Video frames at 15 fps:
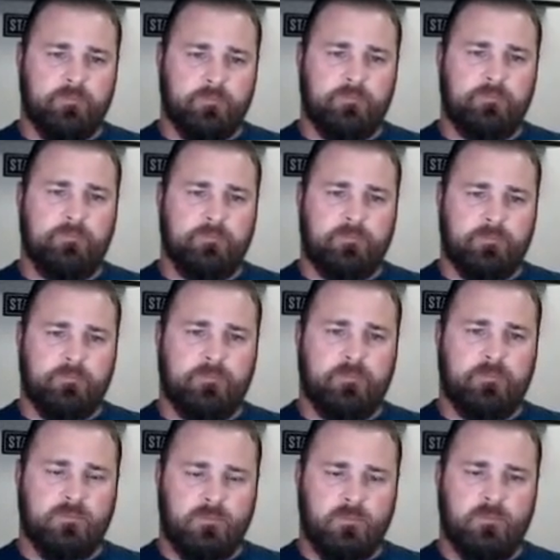
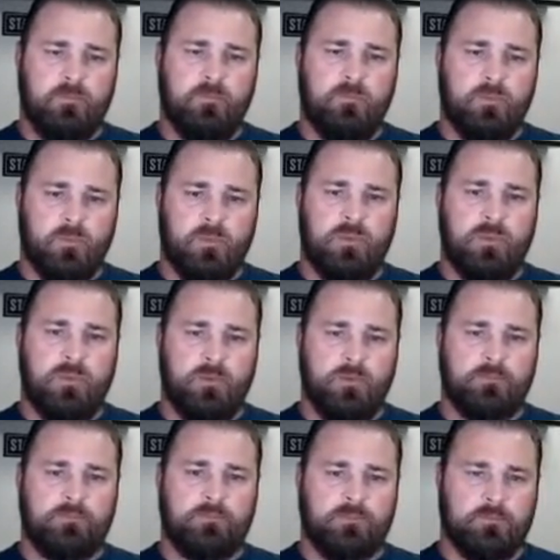
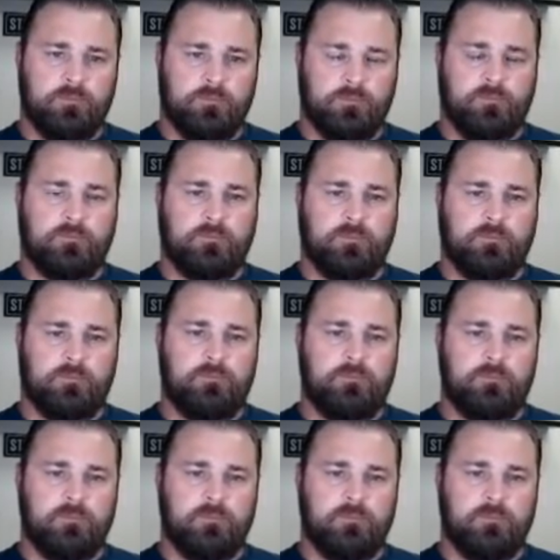This person isn't speaking.